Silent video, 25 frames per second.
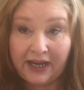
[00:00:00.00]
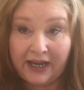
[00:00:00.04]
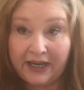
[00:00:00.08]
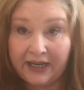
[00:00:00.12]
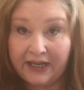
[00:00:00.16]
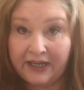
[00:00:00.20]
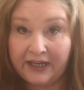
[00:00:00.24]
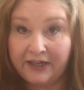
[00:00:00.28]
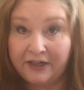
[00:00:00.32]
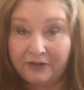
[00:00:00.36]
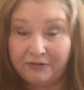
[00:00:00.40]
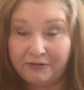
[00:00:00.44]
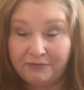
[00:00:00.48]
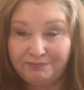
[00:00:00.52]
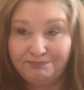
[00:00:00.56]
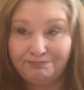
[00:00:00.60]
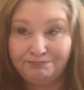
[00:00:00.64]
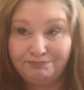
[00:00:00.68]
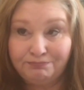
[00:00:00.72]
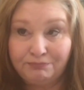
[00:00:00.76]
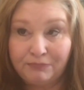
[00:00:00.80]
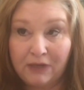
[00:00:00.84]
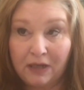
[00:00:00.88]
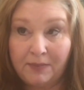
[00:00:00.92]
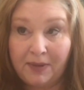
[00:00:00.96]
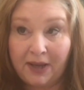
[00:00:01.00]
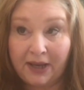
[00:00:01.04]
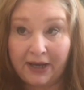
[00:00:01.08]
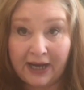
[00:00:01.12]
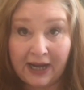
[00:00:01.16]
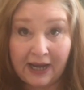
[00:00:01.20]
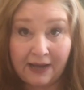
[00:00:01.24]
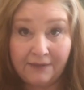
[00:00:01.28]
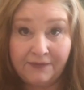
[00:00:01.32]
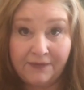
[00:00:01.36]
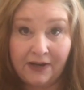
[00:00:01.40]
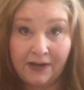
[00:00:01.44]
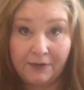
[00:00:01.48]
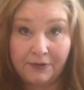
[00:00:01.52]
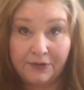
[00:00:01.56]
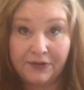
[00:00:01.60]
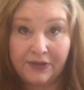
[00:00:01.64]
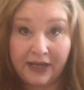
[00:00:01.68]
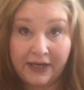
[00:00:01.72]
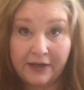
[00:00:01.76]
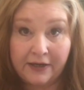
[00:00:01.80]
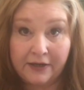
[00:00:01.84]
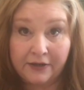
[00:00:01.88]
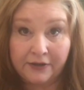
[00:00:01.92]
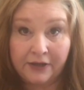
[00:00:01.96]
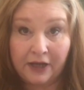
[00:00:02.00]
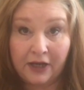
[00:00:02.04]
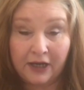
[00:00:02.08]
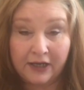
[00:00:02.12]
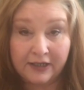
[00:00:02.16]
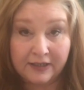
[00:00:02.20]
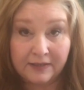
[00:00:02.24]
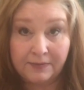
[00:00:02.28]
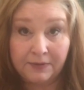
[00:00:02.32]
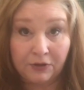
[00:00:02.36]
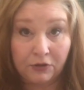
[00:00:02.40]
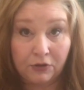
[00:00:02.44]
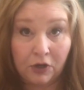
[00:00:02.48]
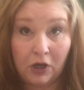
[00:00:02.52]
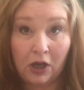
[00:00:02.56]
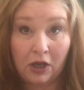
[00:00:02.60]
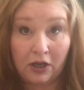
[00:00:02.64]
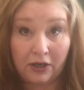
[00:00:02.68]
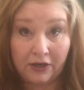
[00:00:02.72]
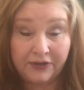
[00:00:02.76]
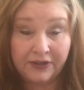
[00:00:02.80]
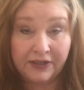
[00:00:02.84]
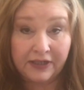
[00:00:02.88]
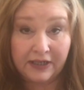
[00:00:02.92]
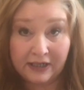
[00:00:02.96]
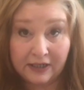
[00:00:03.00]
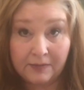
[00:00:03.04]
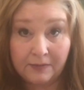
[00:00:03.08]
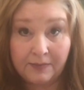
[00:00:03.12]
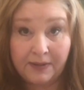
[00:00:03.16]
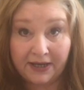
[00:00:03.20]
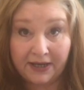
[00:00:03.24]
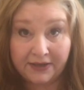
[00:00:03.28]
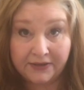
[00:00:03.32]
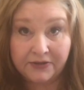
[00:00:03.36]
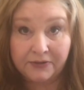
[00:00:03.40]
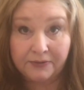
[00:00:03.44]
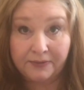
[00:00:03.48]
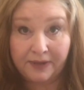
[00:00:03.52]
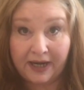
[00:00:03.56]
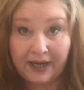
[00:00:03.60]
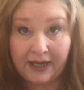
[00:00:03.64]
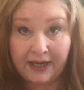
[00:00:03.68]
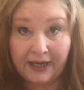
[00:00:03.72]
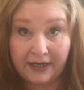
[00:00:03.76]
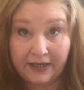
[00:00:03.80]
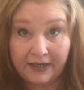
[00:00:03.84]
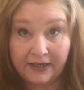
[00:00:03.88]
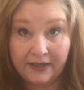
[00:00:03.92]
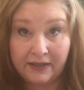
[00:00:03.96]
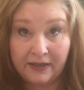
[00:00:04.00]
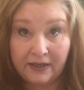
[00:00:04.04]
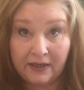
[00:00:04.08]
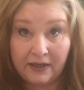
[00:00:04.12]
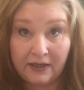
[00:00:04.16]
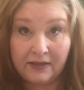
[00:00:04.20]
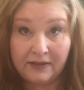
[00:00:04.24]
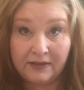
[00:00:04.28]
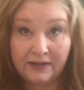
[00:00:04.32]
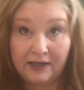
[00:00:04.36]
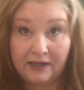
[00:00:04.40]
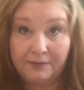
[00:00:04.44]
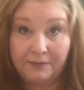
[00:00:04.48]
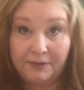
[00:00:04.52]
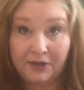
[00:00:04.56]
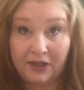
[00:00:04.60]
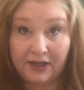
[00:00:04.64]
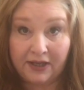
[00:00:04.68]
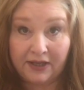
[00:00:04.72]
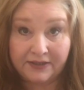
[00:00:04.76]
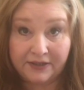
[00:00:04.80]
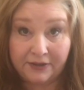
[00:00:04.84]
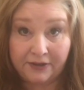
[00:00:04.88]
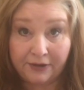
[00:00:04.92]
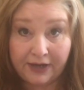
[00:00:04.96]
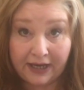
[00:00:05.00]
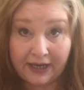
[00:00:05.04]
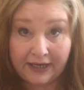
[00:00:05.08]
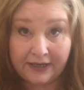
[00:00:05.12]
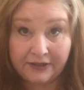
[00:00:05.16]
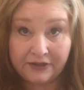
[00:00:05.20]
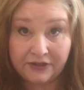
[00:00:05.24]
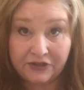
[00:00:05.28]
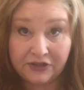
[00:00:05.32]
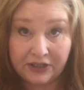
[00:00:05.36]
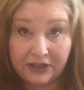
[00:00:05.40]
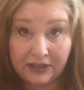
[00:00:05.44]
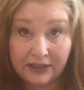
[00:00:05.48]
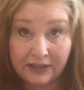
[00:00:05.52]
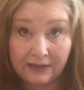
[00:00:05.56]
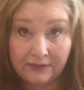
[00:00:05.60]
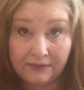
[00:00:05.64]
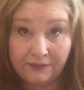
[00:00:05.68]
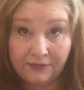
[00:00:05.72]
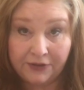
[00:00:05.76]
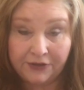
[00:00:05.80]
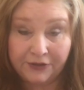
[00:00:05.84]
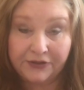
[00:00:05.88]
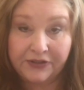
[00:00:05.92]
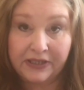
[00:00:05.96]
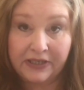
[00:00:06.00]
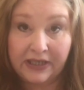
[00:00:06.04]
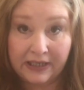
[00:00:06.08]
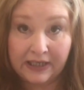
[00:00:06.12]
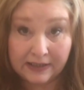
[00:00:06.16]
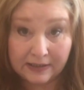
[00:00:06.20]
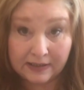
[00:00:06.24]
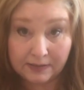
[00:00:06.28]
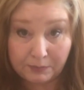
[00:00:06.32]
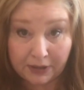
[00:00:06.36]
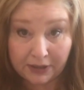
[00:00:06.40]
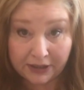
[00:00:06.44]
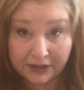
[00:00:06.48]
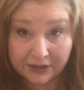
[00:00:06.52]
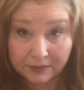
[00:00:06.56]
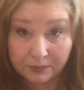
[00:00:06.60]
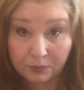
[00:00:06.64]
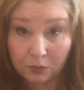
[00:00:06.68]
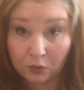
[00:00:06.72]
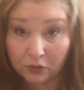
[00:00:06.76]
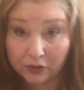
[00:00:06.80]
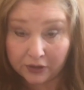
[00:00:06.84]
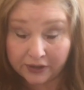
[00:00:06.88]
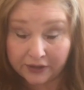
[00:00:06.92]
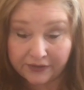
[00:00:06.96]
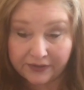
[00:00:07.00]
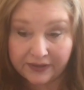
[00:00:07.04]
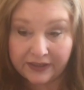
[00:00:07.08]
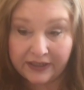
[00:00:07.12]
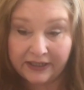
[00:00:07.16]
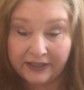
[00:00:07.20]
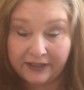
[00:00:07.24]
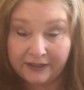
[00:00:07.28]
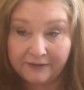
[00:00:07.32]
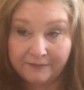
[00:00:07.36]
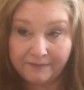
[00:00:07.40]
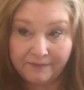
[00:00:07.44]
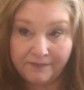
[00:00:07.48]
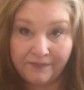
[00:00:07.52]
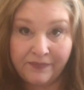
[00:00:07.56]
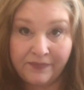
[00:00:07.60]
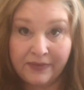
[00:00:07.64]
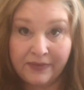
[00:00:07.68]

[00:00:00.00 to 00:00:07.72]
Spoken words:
And about a half hour later, the hospital called and passed away. And they realized, okay, she feels things much more than